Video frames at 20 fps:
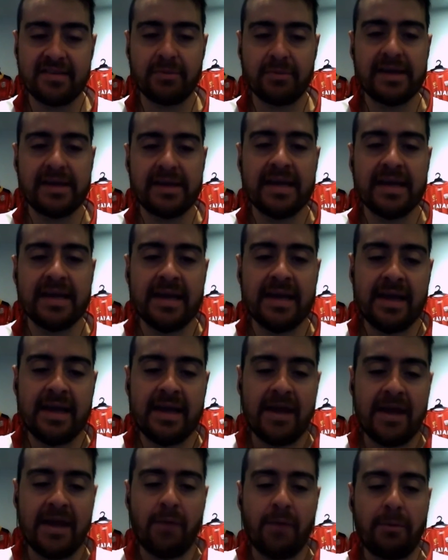We
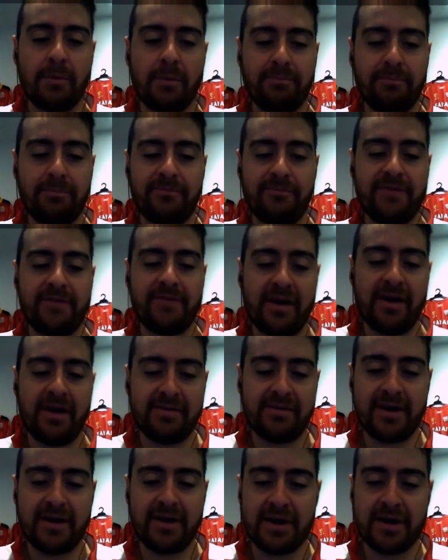were very,
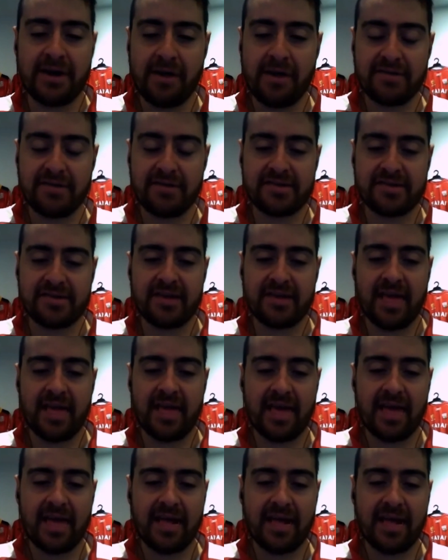very nervous
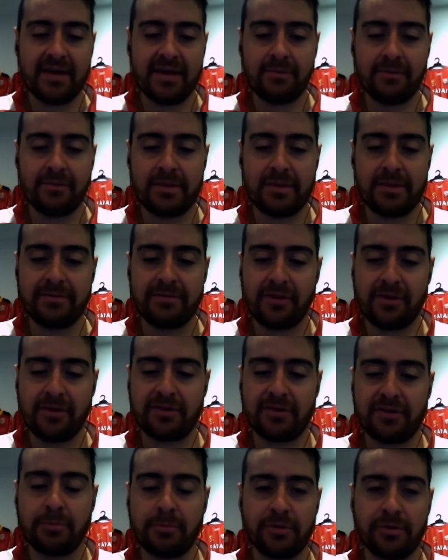uh, with the Fox
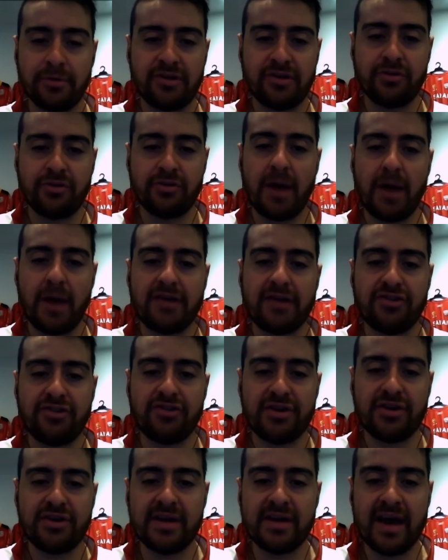Sports
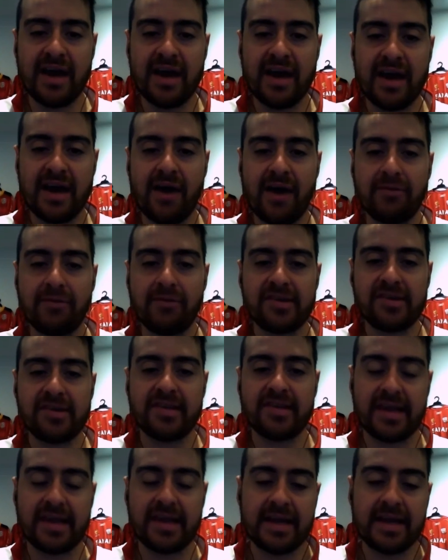situation. Uh,
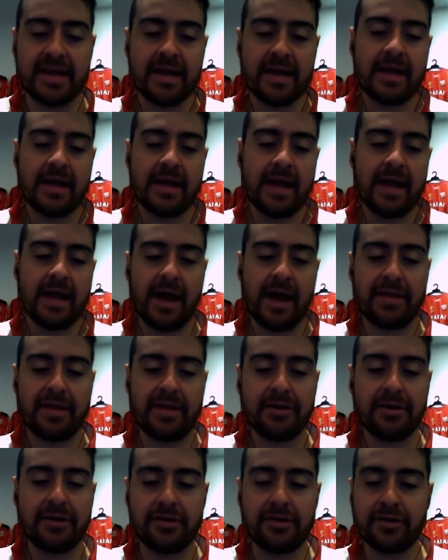obviously, uh, they
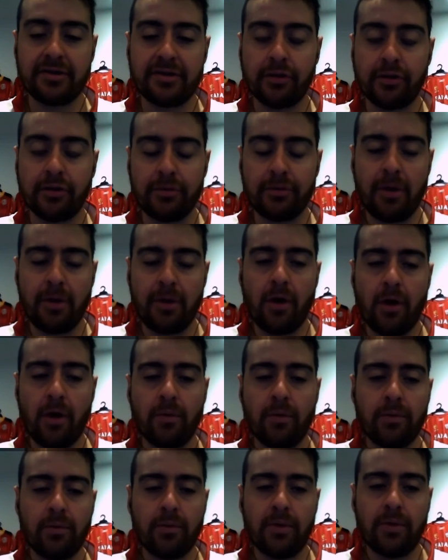used a
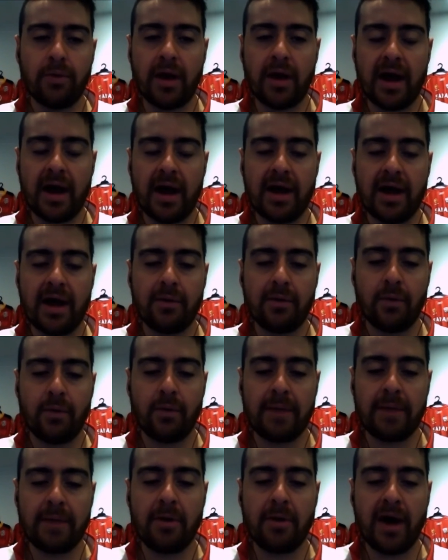loophole uh,
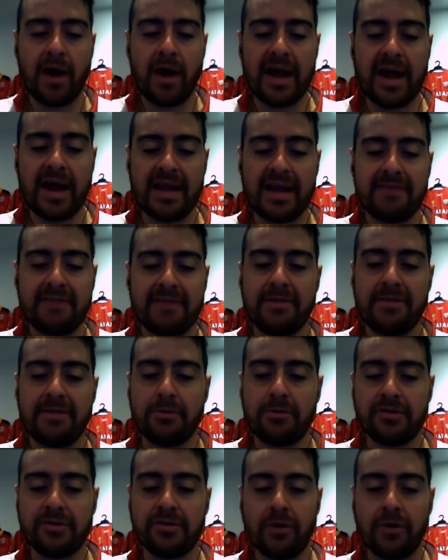whereby if there
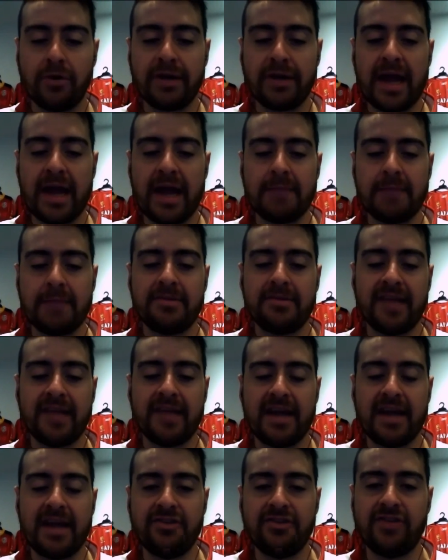was no game
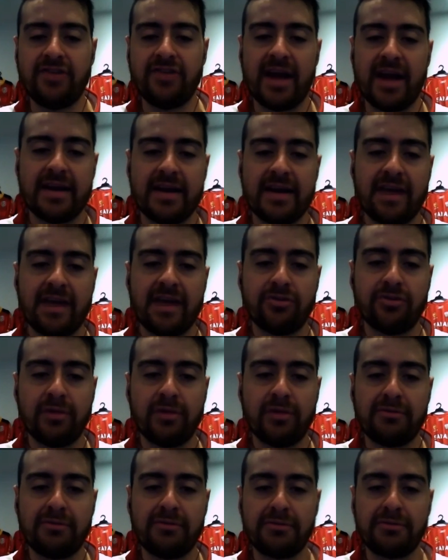staged at a national
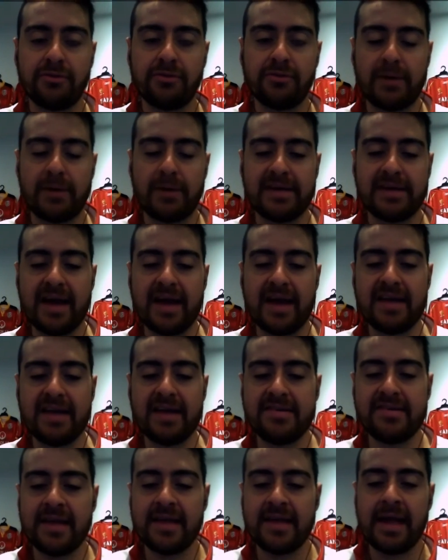level for 20
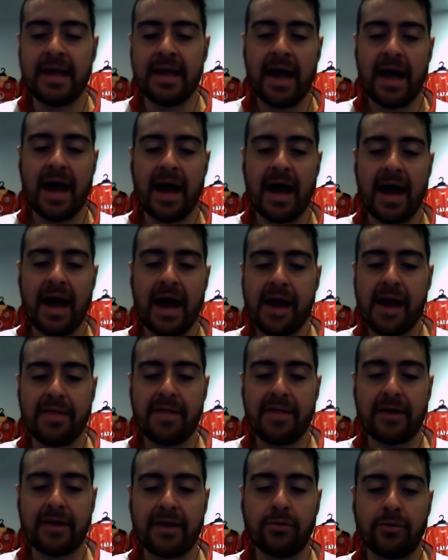days, uh,
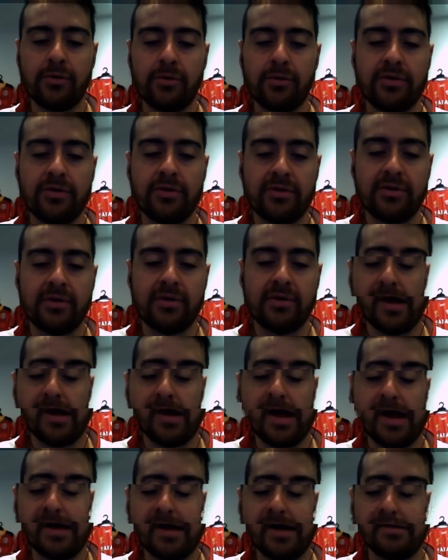they could
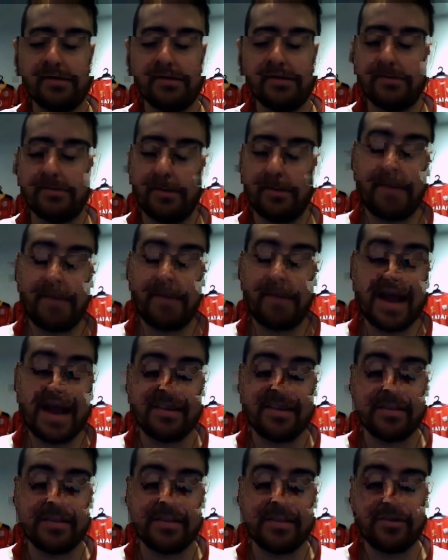uh,
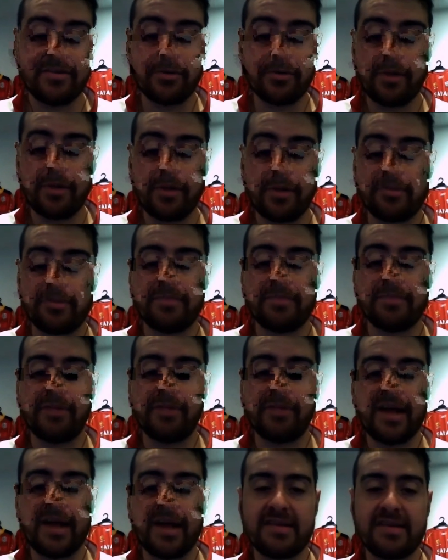abandon the deal that was in
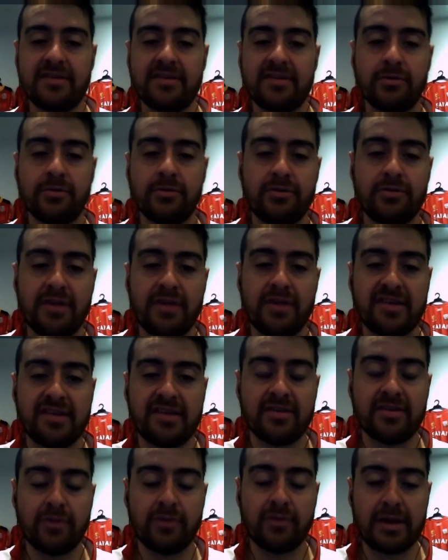place until
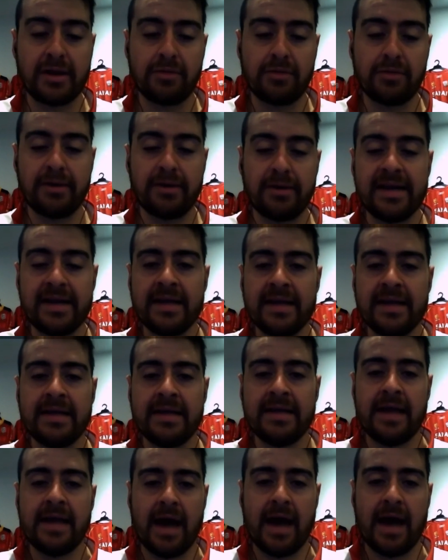2023.
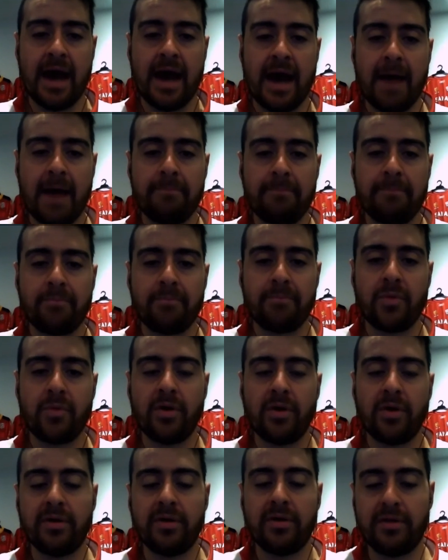Um,
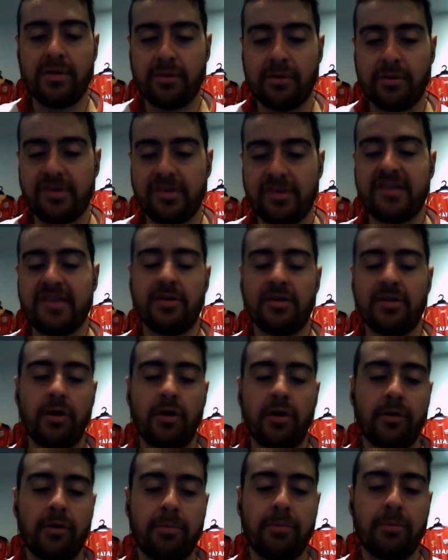there was since a lot
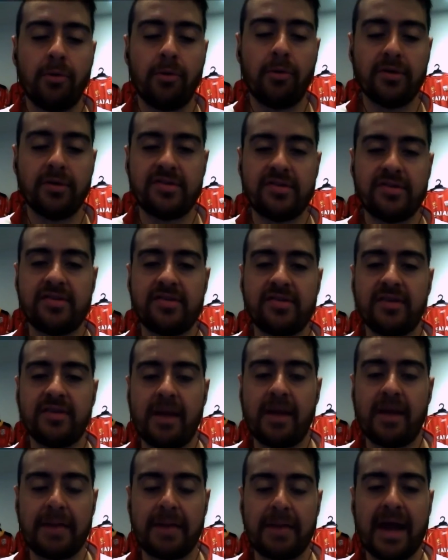of reports
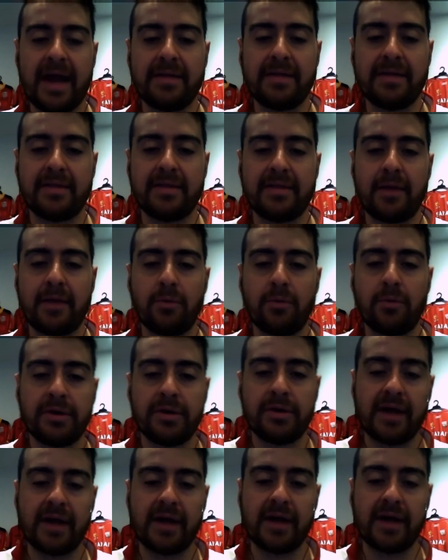coming out that they
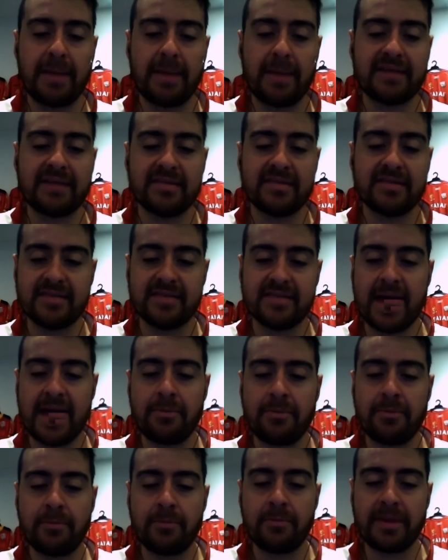wouldn't come back to the
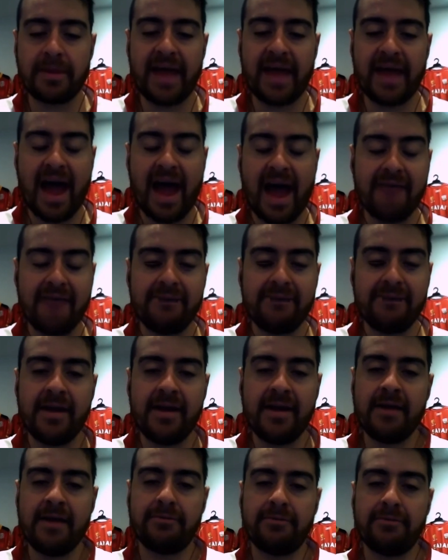table, but they have
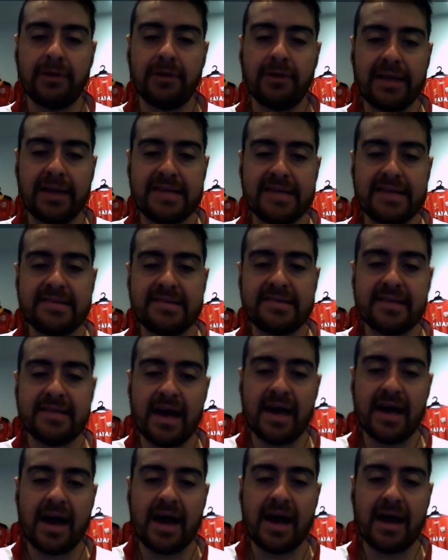for at least
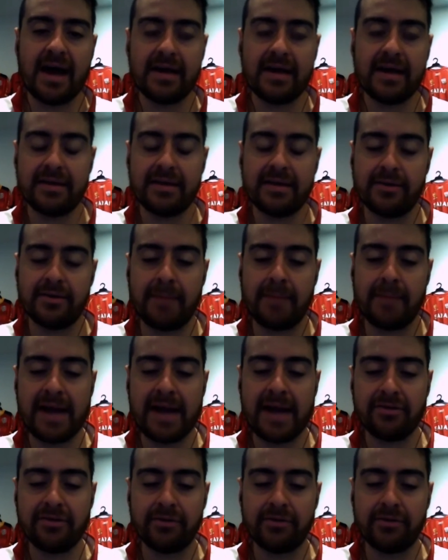uh, the
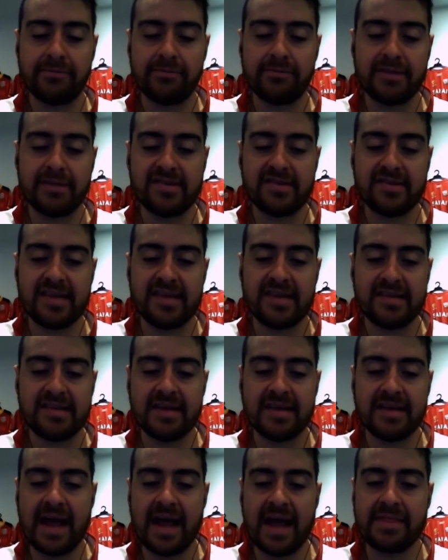remainder of this
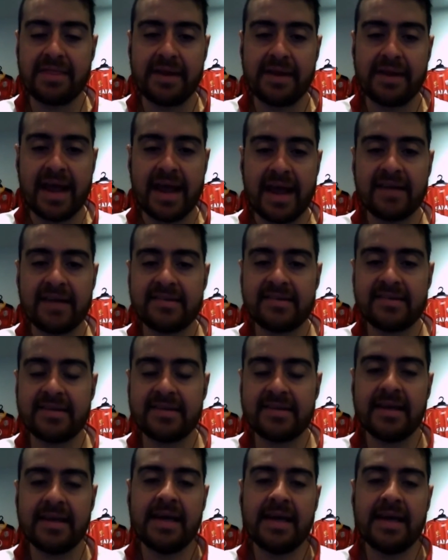season and the next
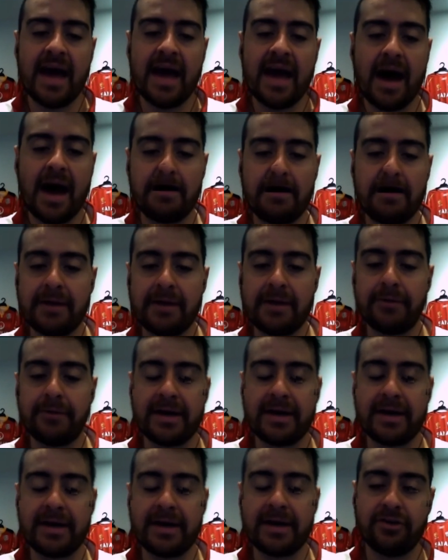um, in a
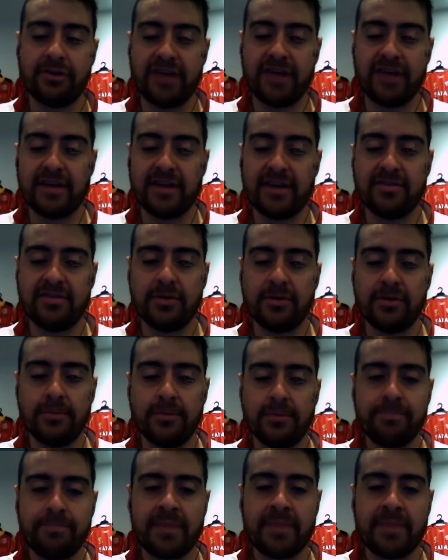renegotiated deal.